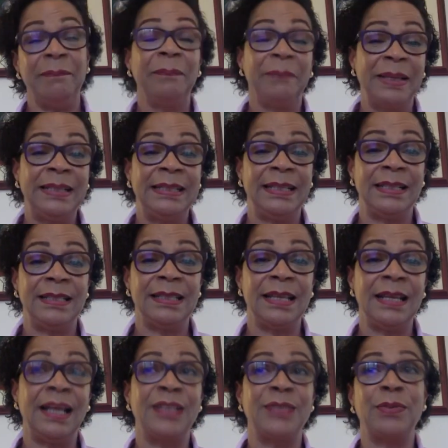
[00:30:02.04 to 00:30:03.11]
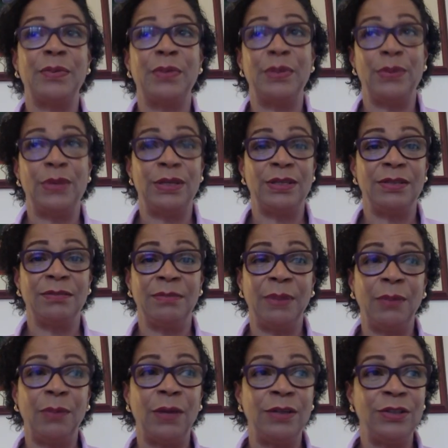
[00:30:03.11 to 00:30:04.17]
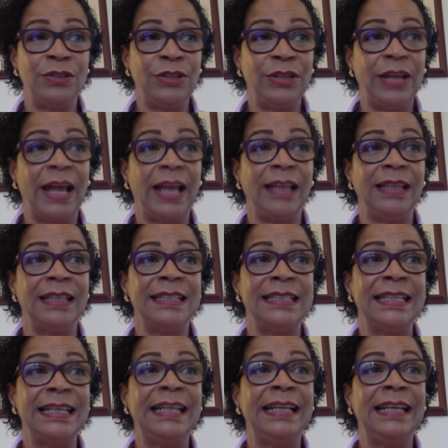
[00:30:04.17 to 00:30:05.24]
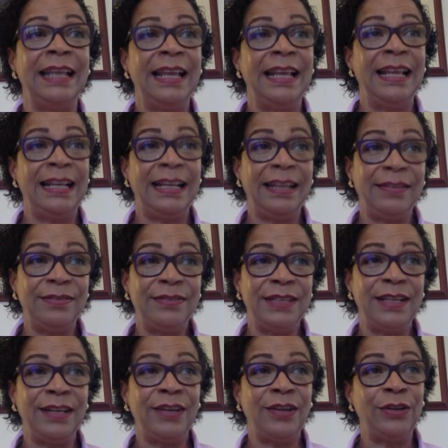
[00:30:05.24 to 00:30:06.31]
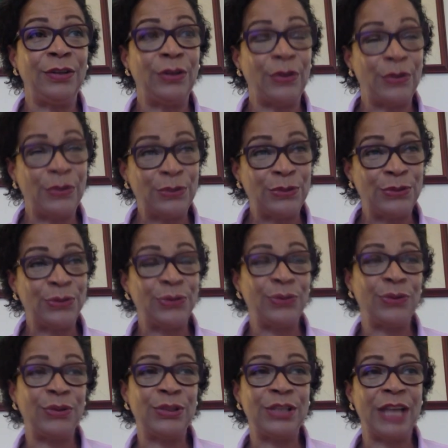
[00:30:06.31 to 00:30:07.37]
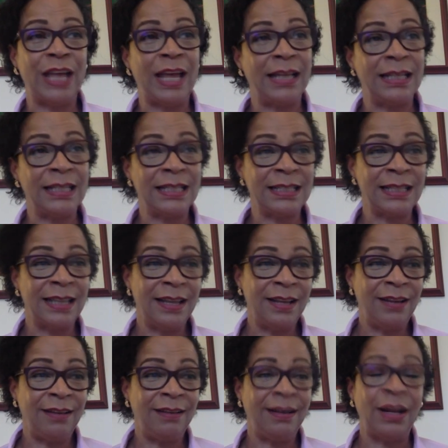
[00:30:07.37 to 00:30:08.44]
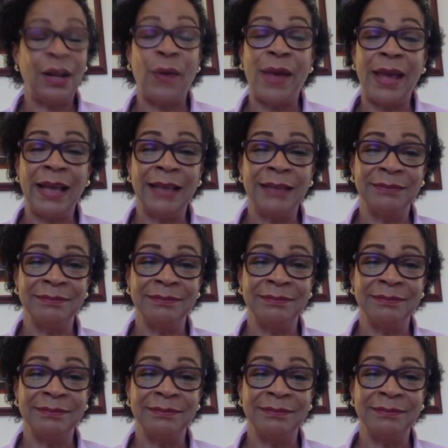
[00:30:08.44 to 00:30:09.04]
it does. And that's what we want. We want to get the skin lifted, uncontoured, and glowing.